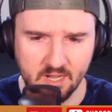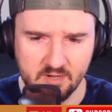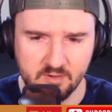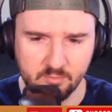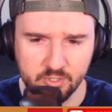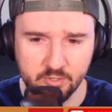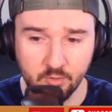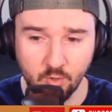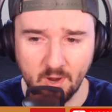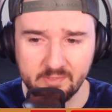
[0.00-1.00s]
I, I, really don't
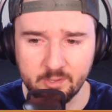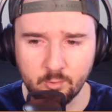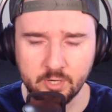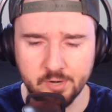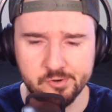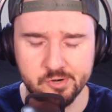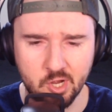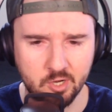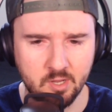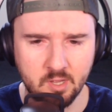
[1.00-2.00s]
know why they were an
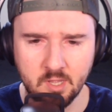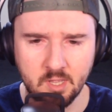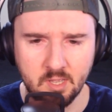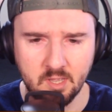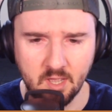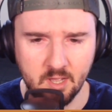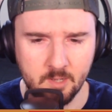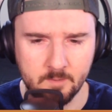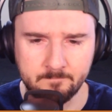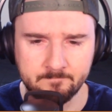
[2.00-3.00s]
underdog.
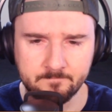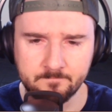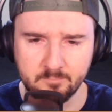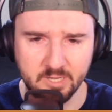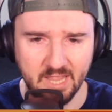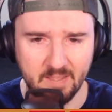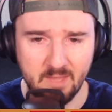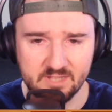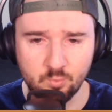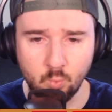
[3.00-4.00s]
Um, but yeah,
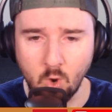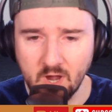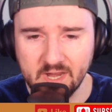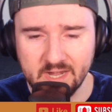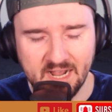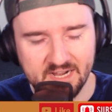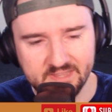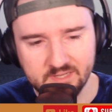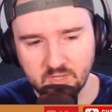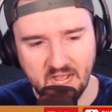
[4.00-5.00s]
Mets one and nine in
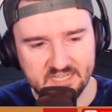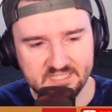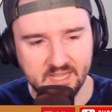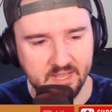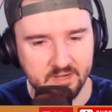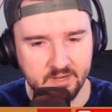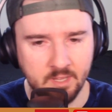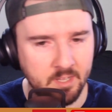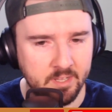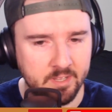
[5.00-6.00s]
their last ten.
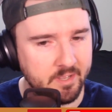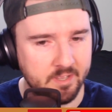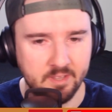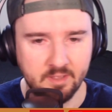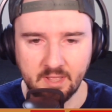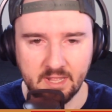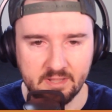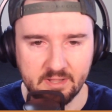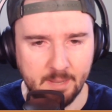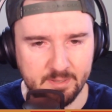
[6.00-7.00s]

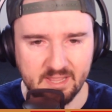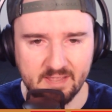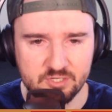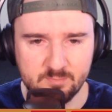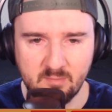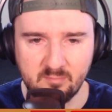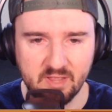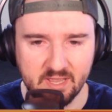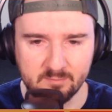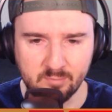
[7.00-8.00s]
I mean, they've just been
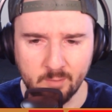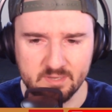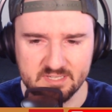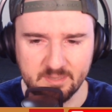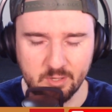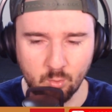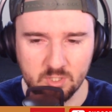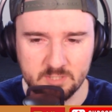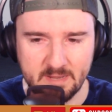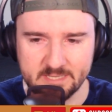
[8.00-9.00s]
playing probably some of the
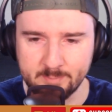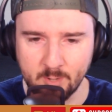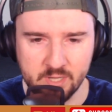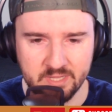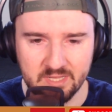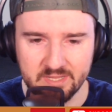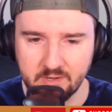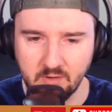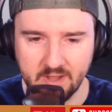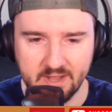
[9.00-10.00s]
worst baseball in the league
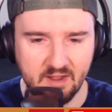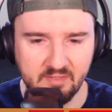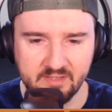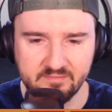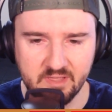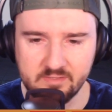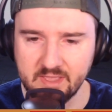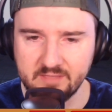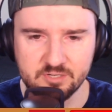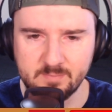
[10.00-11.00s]
right now. They've
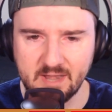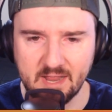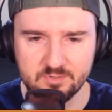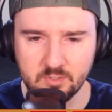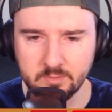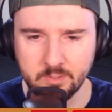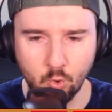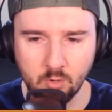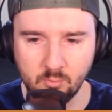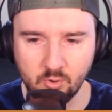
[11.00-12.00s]
they've just been absolutely
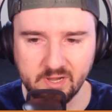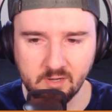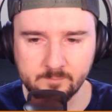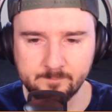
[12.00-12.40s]
horrible here.